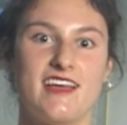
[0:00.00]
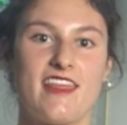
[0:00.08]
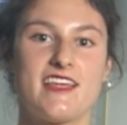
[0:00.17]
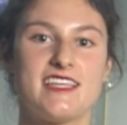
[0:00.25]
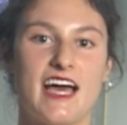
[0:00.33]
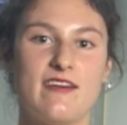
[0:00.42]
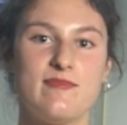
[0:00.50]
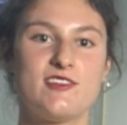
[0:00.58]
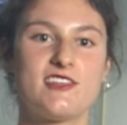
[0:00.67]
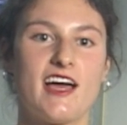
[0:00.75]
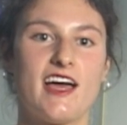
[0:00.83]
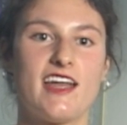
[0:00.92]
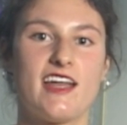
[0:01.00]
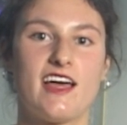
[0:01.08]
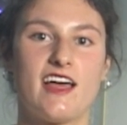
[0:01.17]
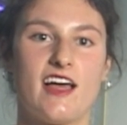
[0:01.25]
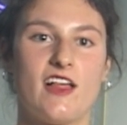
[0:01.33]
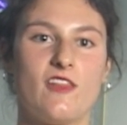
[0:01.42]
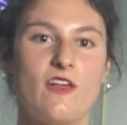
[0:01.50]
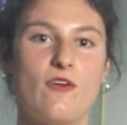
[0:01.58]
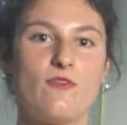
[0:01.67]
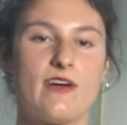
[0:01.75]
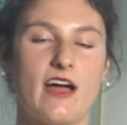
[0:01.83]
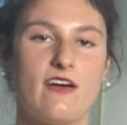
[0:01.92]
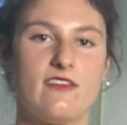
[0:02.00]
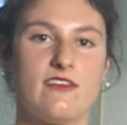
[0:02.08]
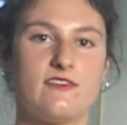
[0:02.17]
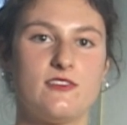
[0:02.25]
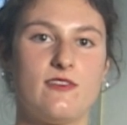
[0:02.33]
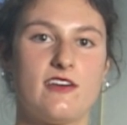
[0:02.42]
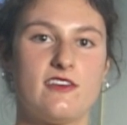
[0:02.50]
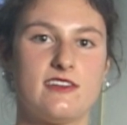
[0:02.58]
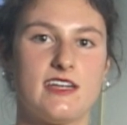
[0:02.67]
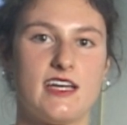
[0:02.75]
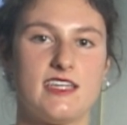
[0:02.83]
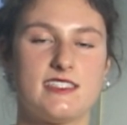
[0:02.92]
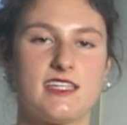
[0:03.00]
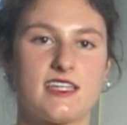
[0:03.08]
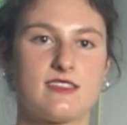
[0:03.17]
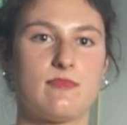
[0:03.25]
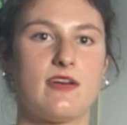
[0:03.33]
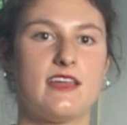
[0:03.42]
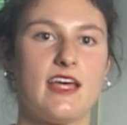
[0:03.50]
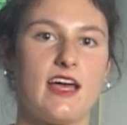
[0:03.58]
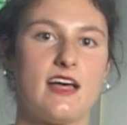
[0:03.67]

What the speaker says: The Tommies shot a low round of 296 Monday,